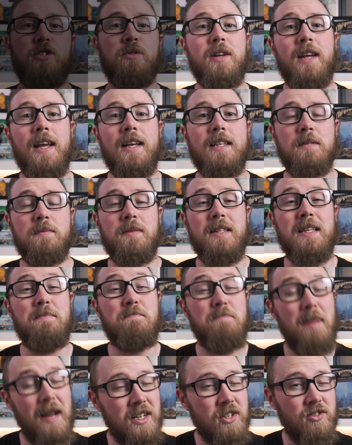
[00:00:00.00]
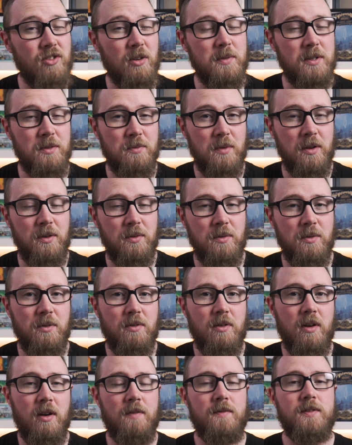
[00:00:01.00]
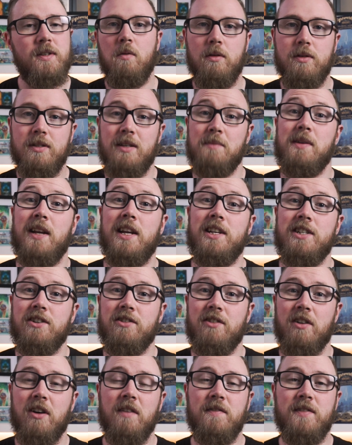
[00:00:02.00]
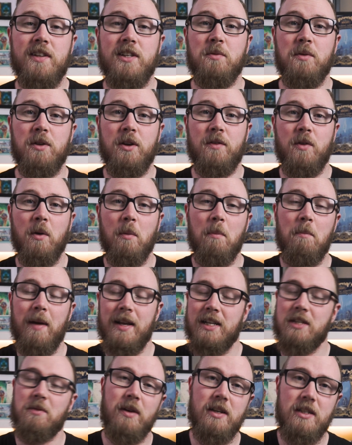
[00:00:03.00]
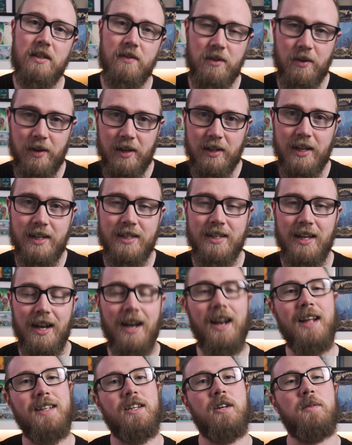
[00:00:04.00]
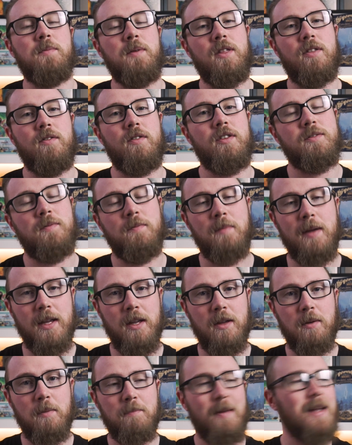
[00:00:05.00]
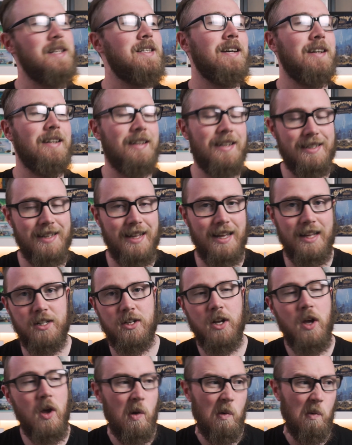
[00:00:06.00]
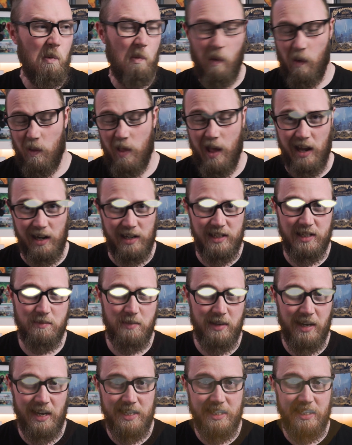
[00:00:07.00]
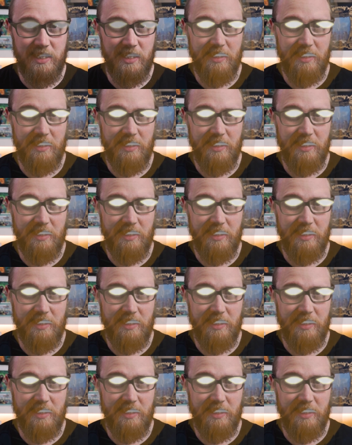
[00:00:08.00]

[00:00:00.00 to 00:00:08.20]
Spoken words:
want to get some of the best drops in World of Warcraft? Well, simulation craft is one of your best ways of doing this, and let's help you through to make you better understand what the hell a simulation